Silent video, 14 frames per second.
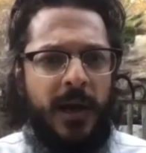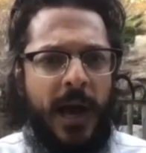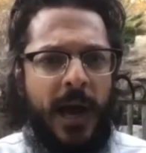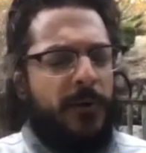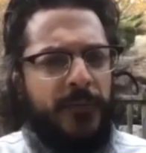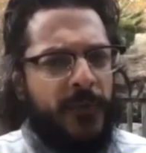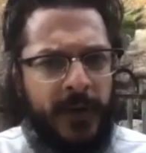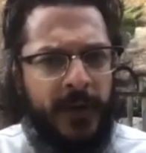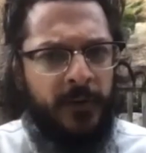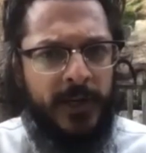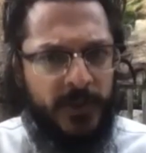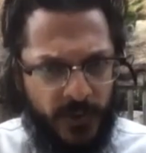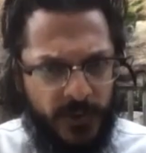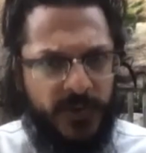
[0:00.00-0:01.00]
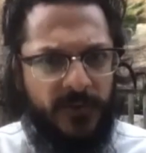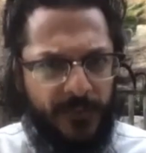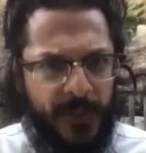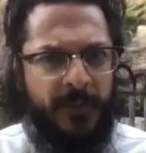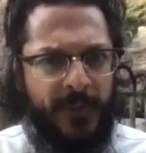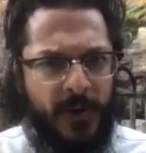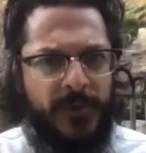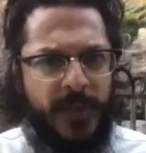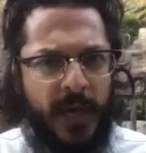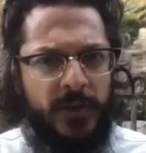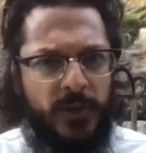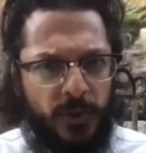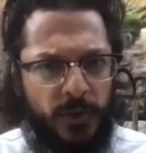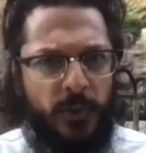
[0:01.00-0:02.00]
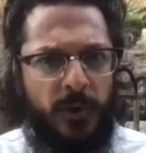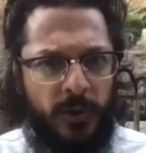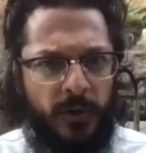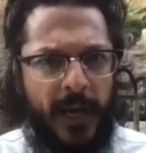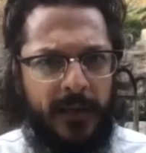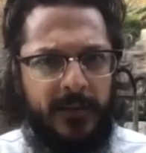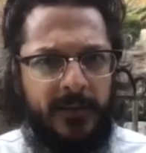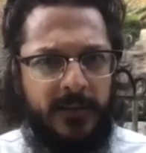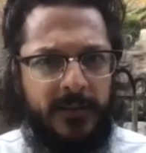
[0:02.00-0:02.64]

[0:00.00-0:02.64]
Our fundraisers have been about that too, correct?